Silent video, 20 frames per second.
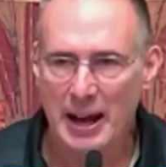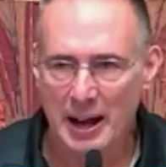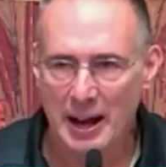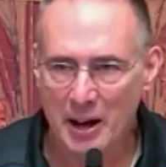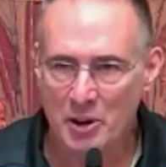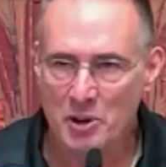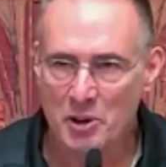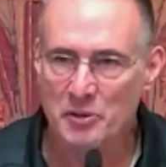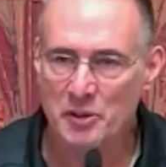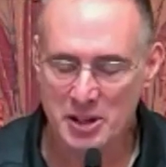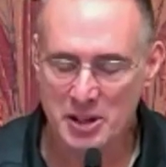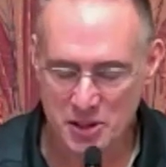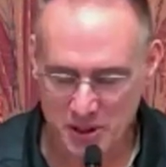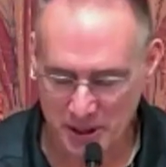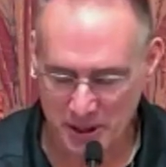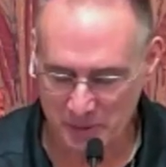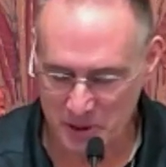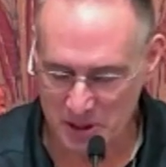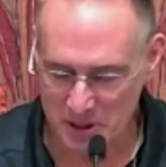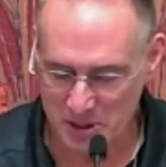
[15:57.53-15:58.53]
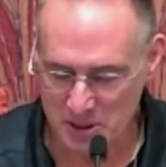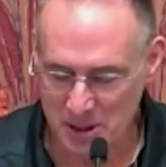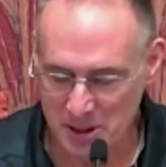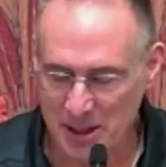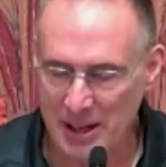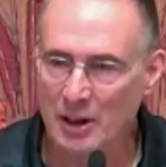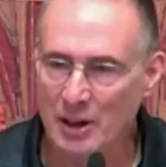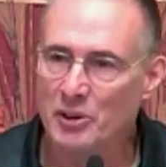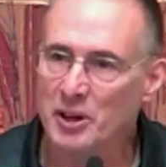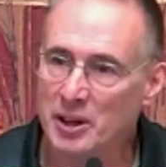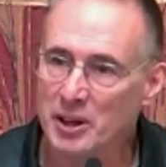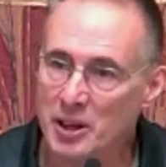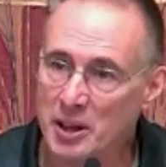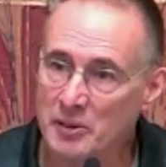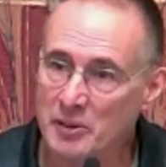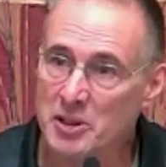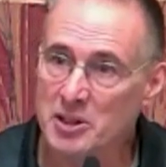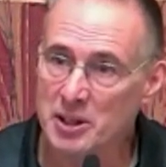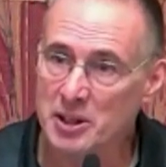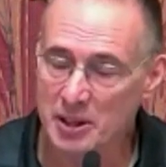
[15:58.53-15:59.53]
out of our savings account and
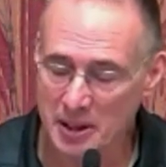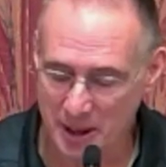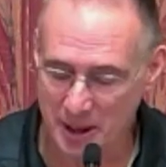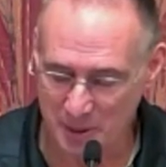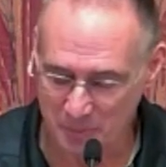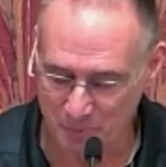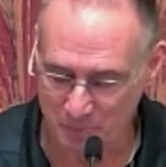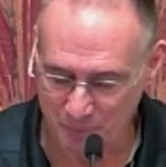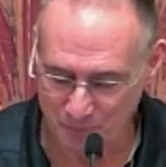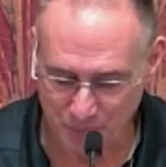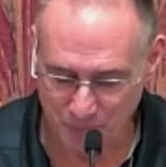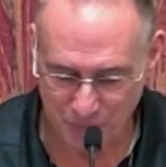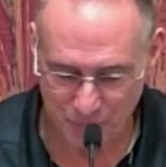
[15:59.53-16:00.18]
give it to them.